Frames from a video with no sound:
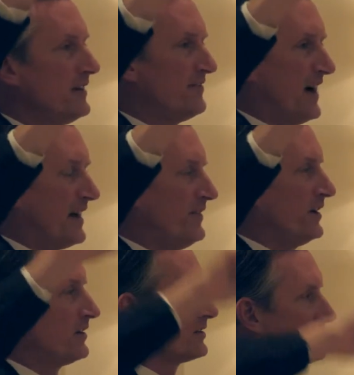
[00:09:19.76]
Five
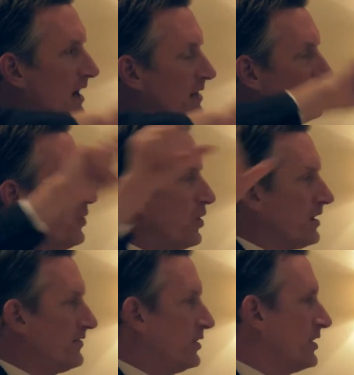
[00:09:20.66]
years on the
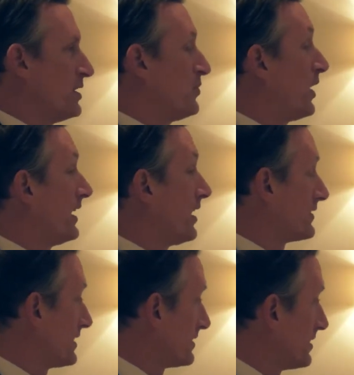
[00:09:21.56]
board of Unity Point Health
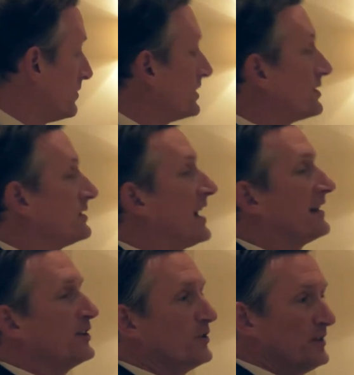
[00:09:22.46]
System, which is
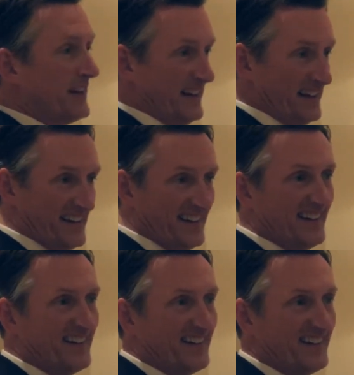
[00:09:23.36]
not unique,
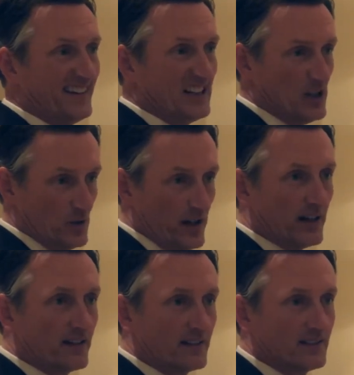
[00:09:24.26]

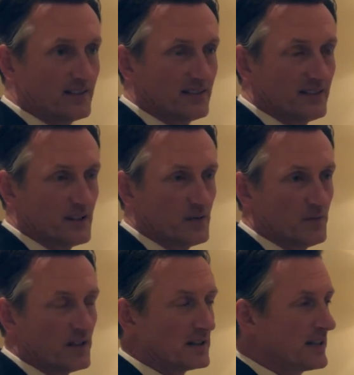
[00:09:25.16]
okay?
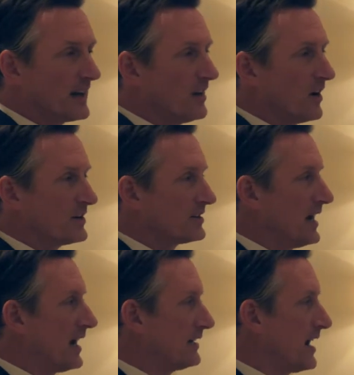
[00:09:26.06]
The second largest
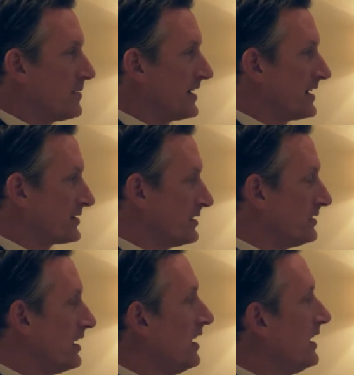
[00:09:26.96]
non
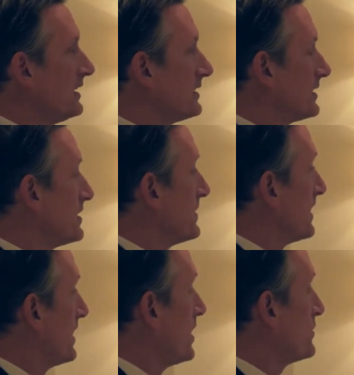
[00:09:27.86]
denominational system in
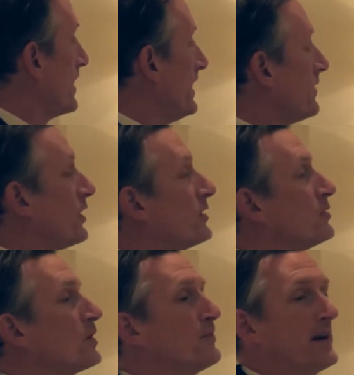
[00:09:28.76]
the country. I never heard
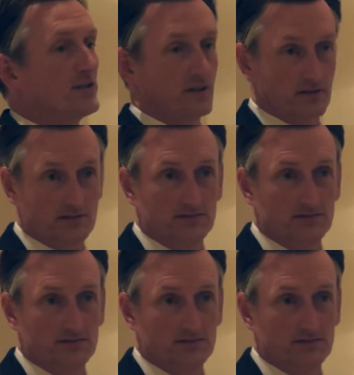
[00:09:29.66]
the word patient.